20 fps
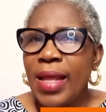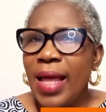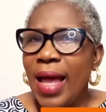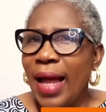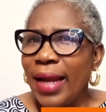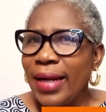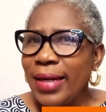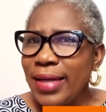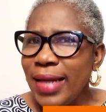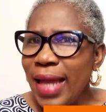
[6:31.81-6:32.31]

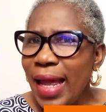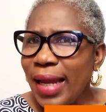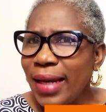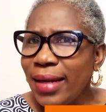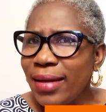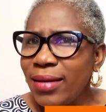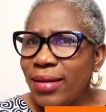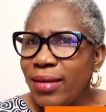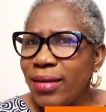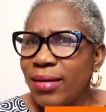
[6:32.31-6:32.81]
And
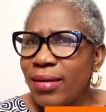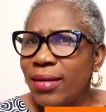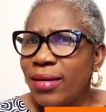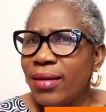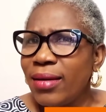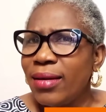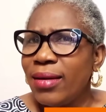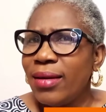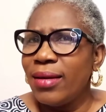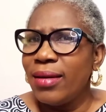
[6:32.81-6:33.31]
then
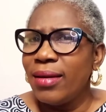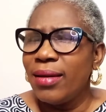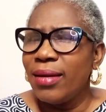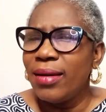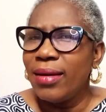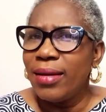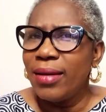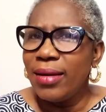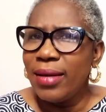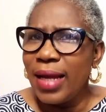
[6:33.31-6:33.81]

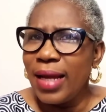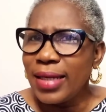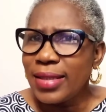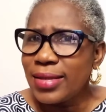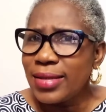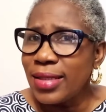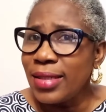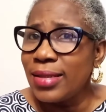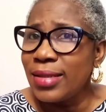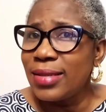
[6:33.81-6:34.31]

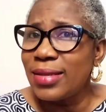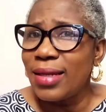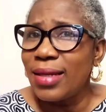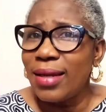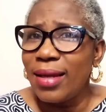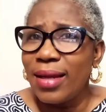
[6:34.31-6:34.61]
next is,